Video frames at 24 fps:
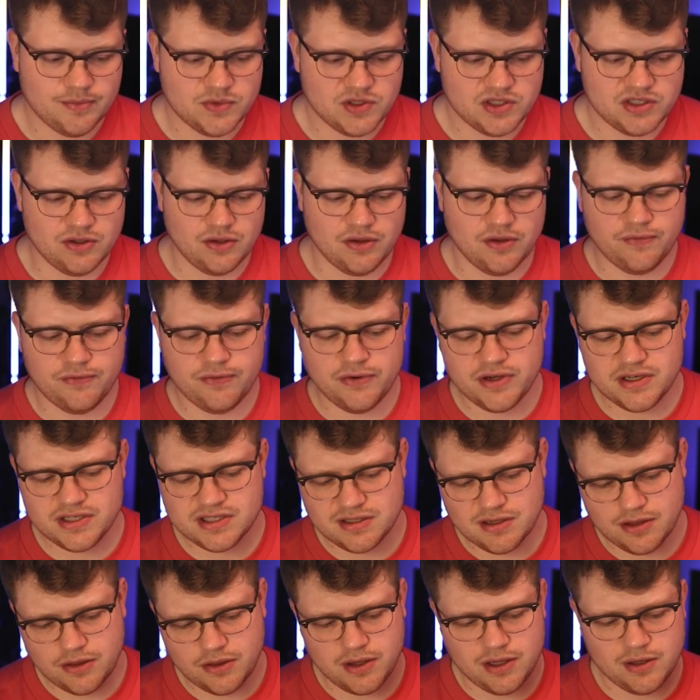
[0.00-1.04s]
So the
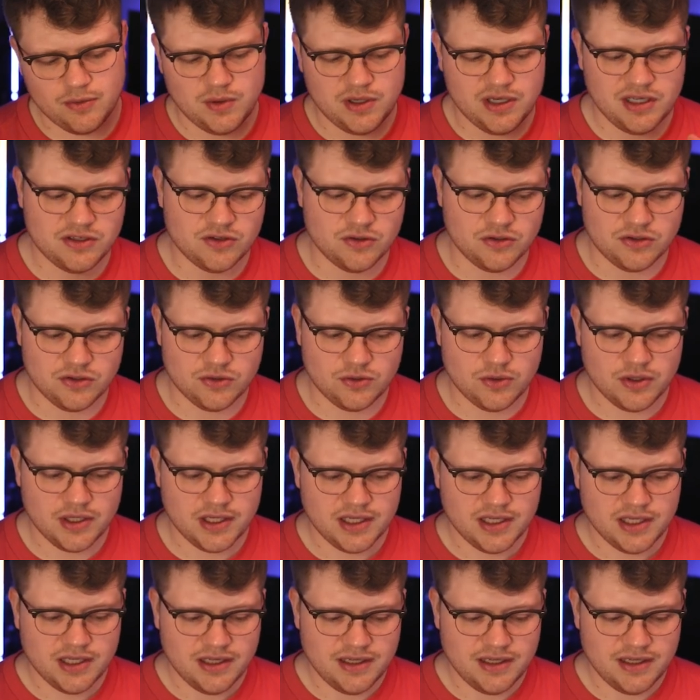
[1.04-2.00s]
first thing we need to do